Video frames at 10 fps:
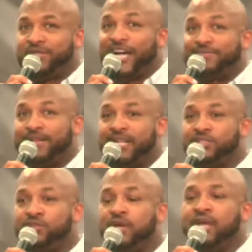talks about that
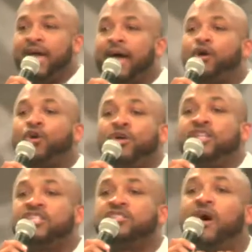too, how
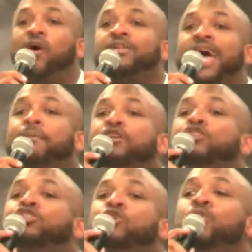Christians ought not be
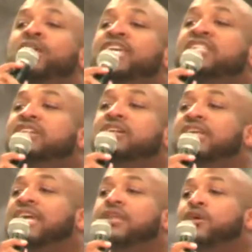suing each other
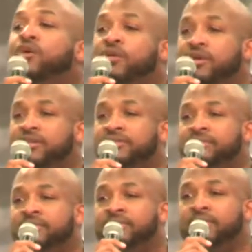in the court.
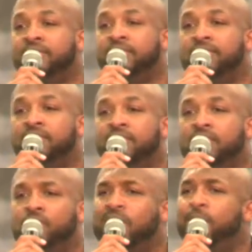
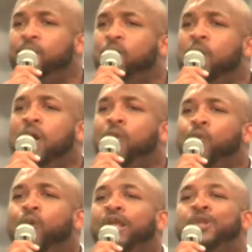Why? What,
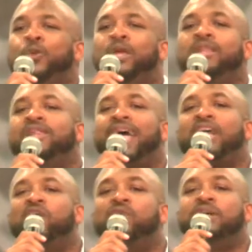what do we look
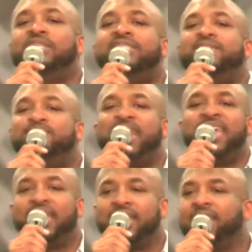like going to
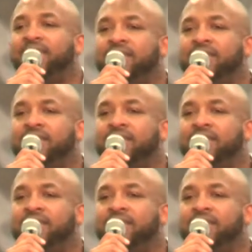man